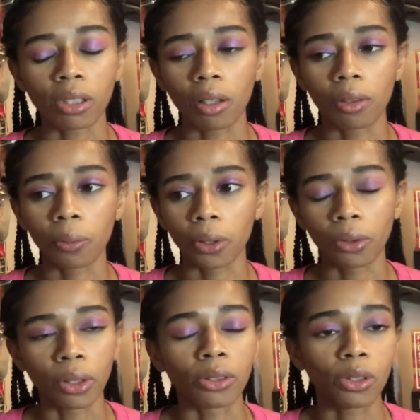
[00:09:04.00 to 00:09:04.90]
of the
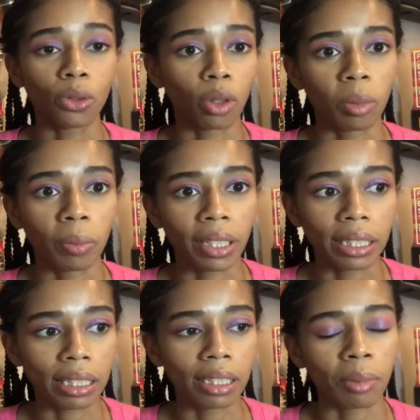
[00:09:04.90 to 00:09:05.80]
world knows who Norman
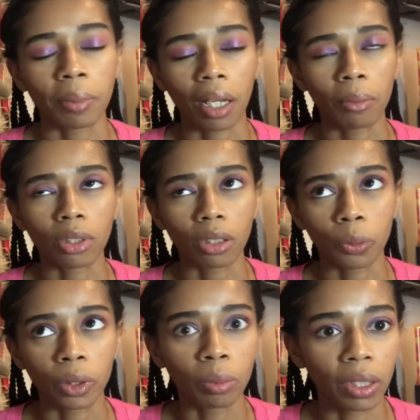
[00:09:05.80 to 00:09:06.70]
Bates is. Maybe not most of the
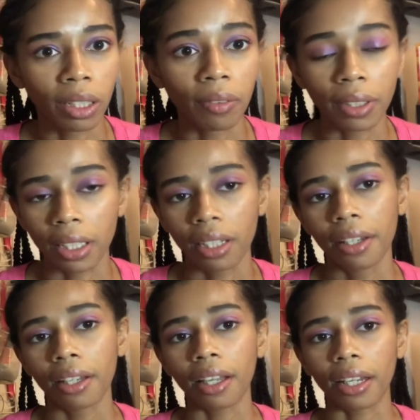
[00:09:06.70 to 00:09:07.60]
world, but definitely
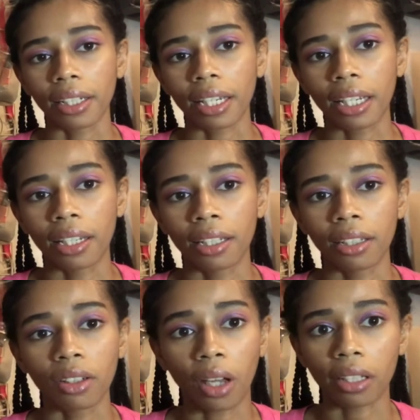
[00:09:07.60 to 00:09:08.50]
in
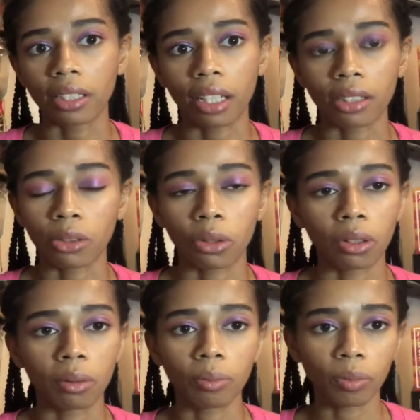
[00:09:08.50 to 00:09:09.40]
United States
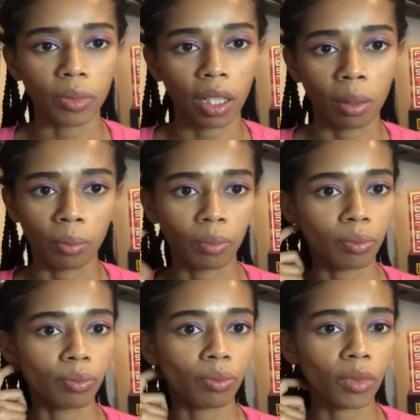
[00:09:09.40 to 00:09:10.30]
or
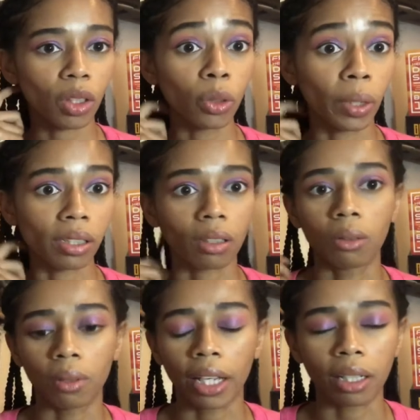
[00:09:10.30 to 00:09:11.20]
US
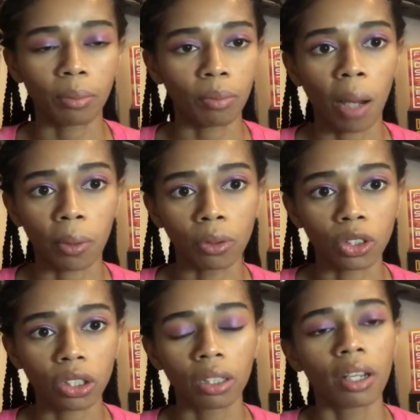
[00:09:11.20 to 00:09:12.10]
pop
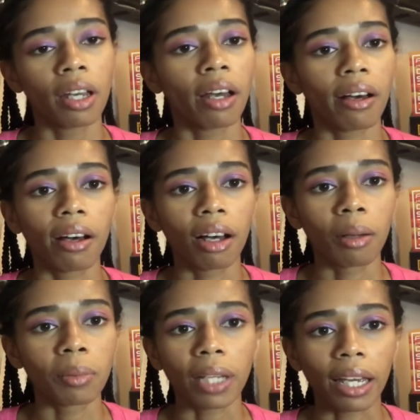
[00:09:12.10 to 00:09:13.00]
culture.
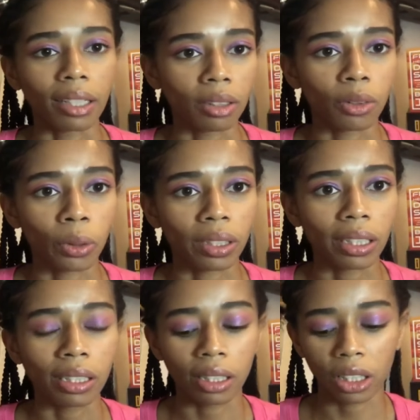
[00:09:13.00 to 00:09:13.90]
And of course
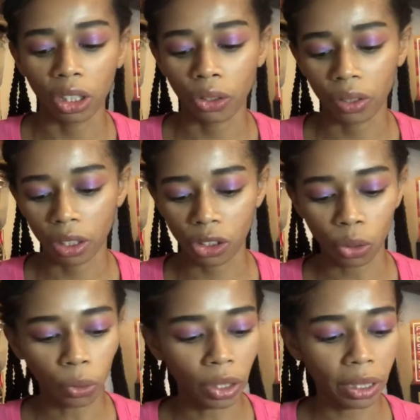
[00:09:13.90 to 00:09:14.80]
he's the killer in this
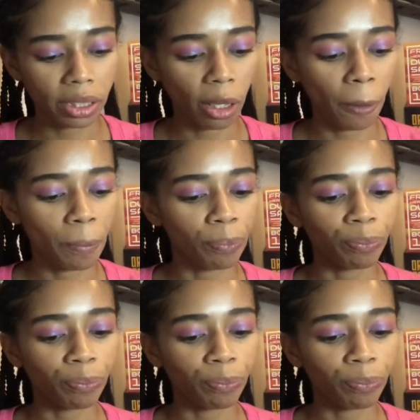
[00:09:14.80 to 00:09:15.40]
story. So